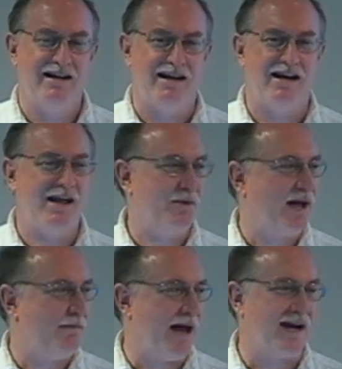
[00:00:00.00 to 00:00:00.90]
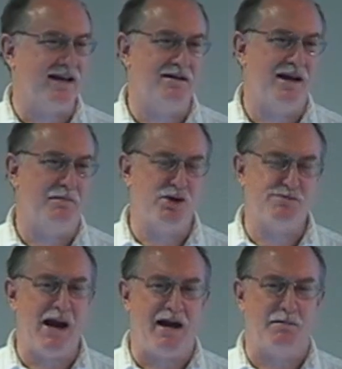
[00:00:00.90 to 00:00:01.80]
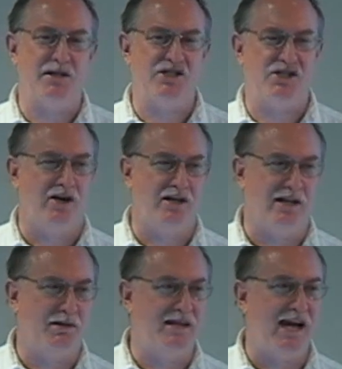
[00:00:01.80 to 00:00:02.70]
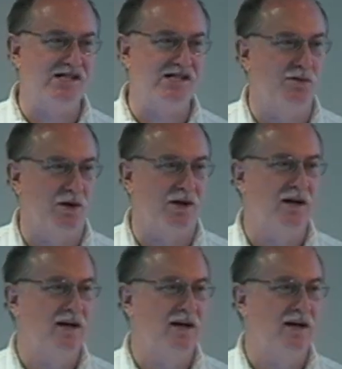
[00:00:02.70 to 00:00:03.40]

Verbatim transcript: And they would come back and, and push back budgetarily. But they actually were,